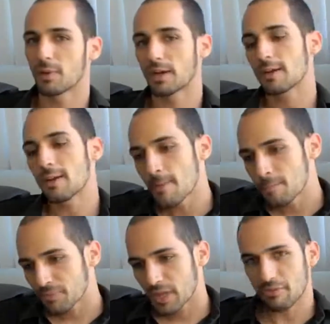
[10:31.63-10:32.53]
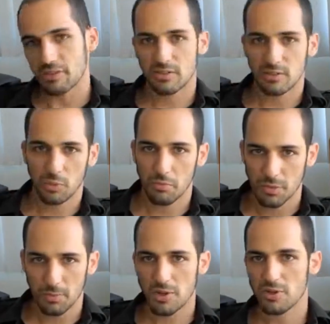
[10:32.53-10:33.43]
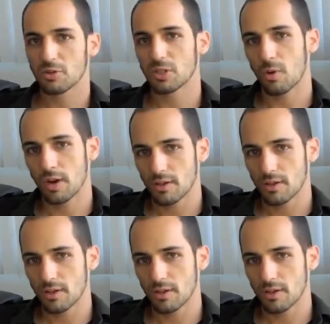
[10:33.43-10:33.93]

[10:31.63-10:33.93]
But if it's this woman's special and